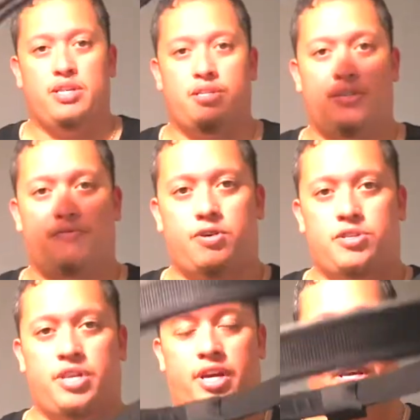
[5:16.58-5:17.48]
this. The
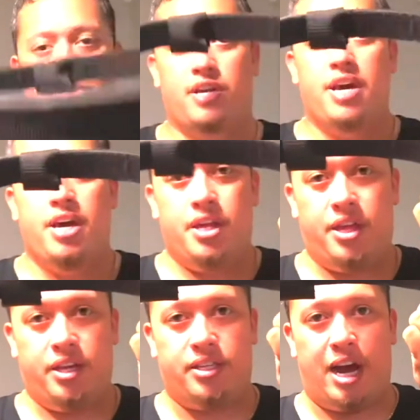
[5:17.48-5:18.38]
first thing is
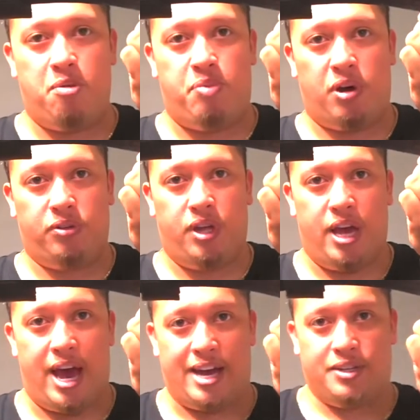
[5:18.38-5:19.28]
the entire belt
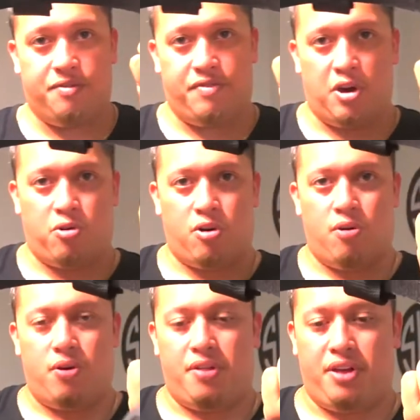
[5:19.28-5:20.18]
has
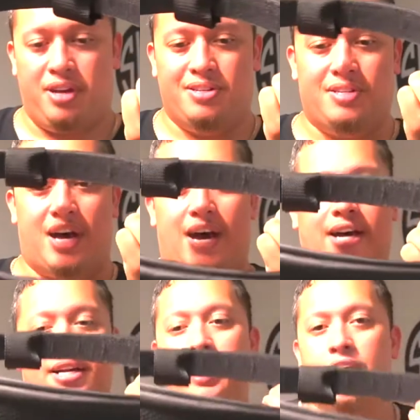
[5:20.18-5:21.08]
Velcro on the
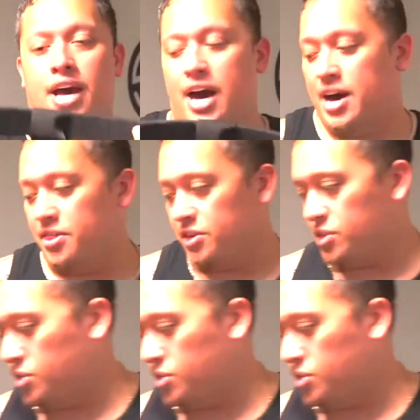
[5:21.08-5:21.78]
inside. This